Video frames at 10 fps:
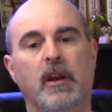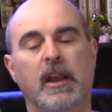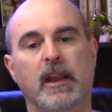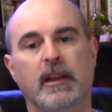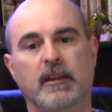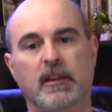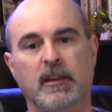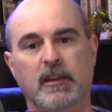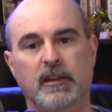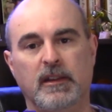and
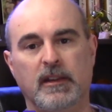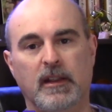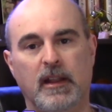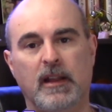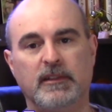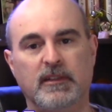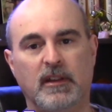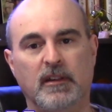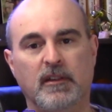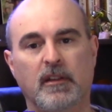that's
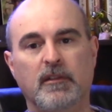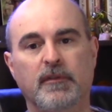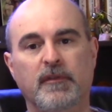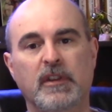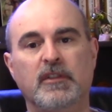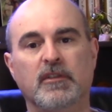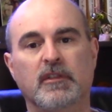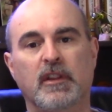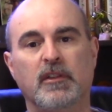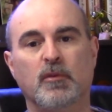another feature
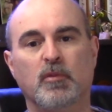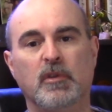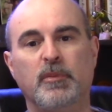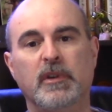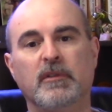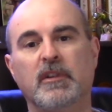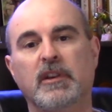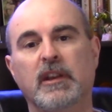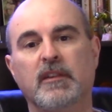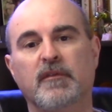that you would be able to
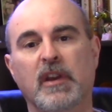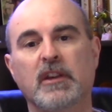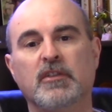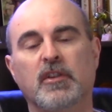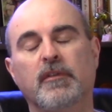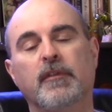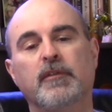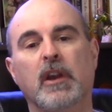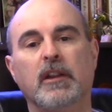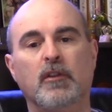take advantage of if
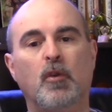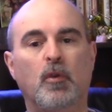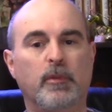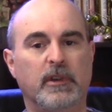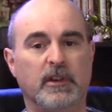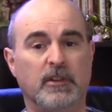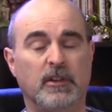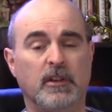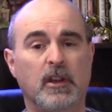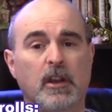you had the Home
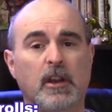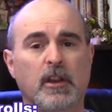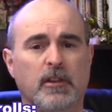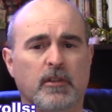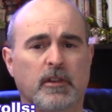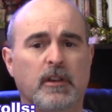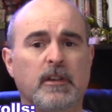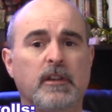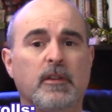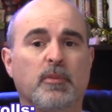Edition. You're going to
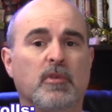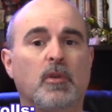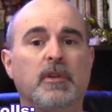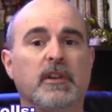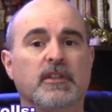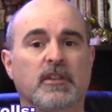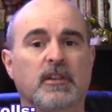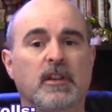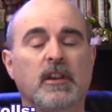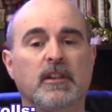need the Pro
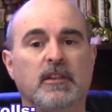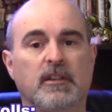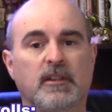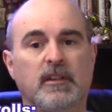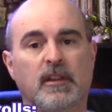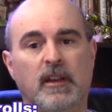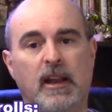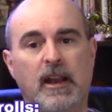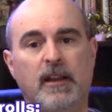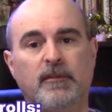Edition to
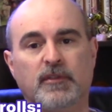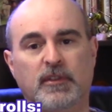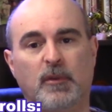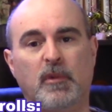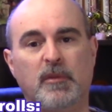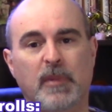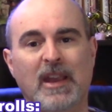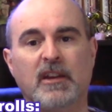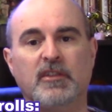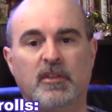have someone
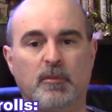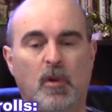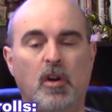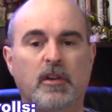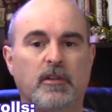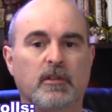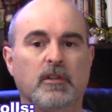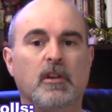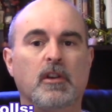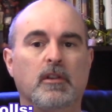manage and
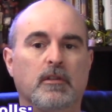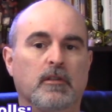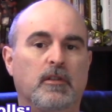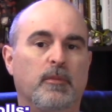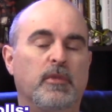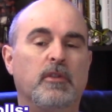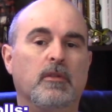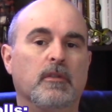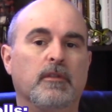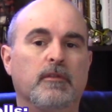monitor your
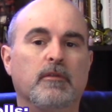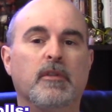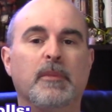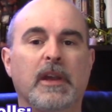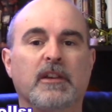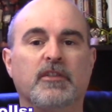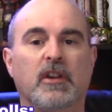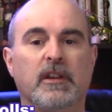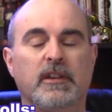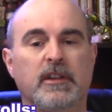computer through the managed
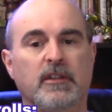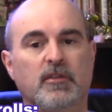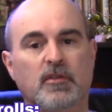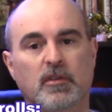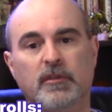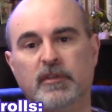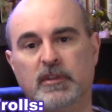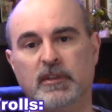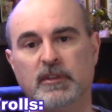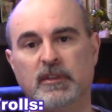IT
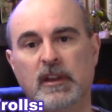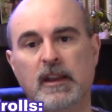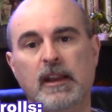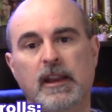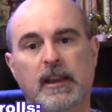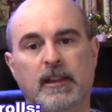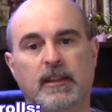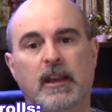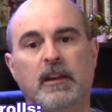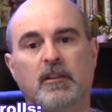services. And
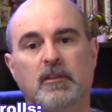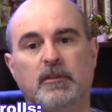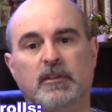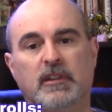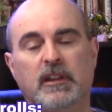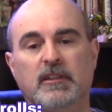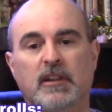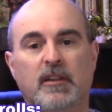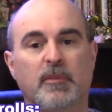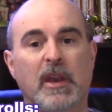that includes things
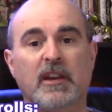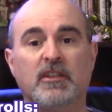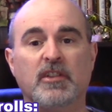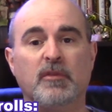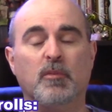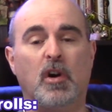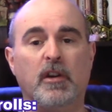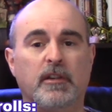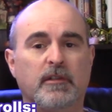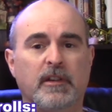like managing,
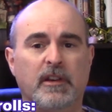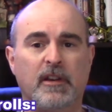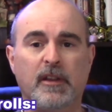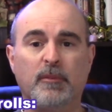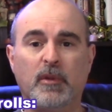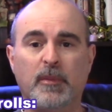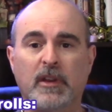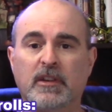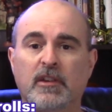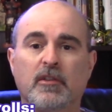monitoring, and
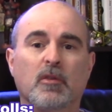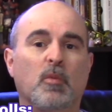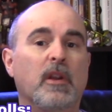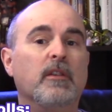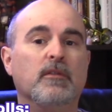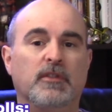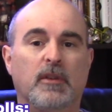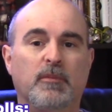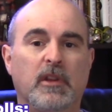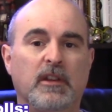implementing your Windows
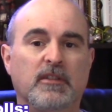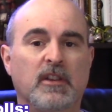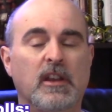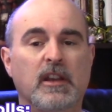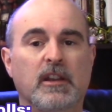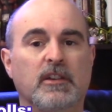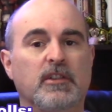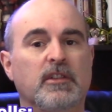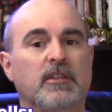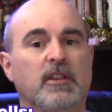updates, and
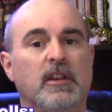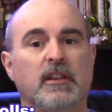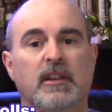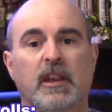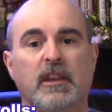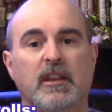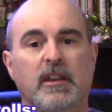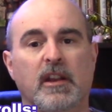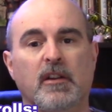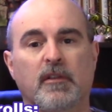just taking
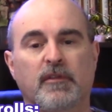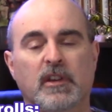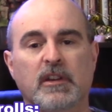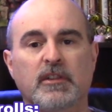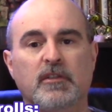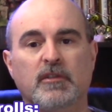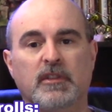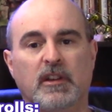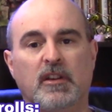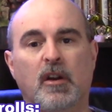care of issues
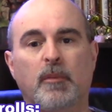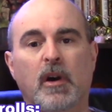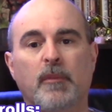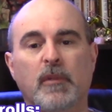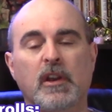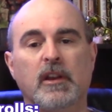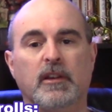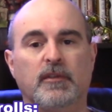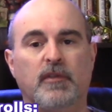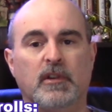that come up
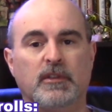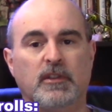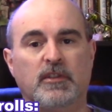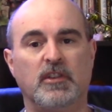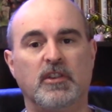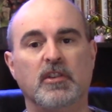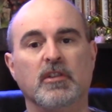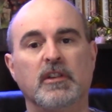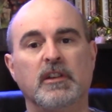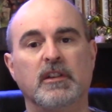as far as the
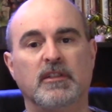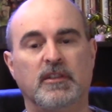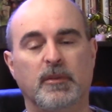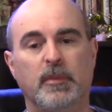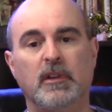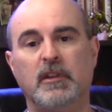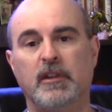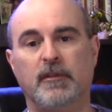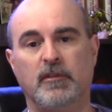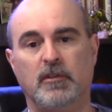security and
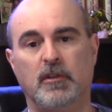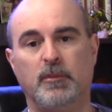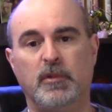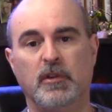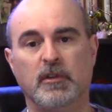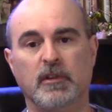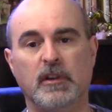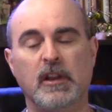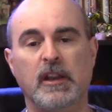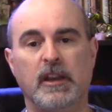stability of your computer,
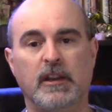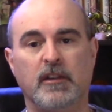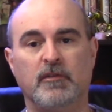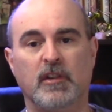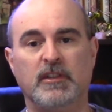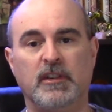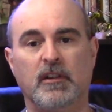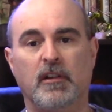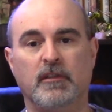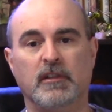and addressing
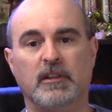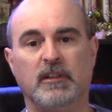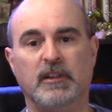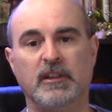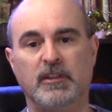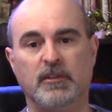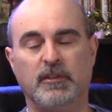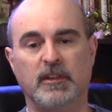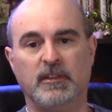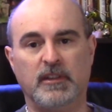other little
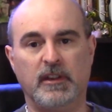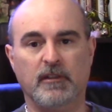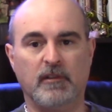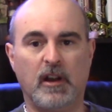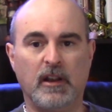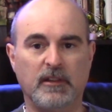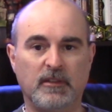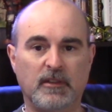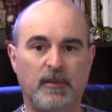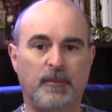issues as they arise.